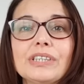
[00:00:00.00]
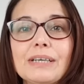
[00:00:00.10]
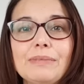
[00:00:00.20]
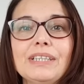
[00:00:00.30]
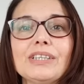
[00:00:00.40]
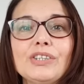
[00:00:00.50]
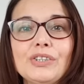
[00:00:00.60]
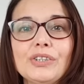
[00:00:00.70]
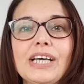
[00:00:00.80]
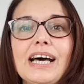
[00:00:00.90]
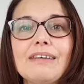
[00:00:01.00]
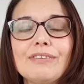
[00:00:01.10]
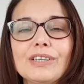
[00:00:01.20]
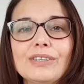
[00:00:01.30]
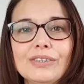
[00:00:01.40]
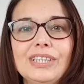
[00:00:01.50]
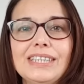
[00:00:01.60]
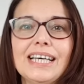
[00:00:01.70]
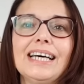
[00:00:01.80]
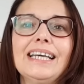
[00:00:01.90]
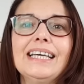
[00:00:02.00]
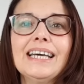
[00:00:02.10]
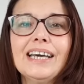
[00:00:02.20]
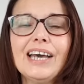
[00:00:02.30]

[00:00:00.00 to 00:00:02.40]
so that means I should have a good day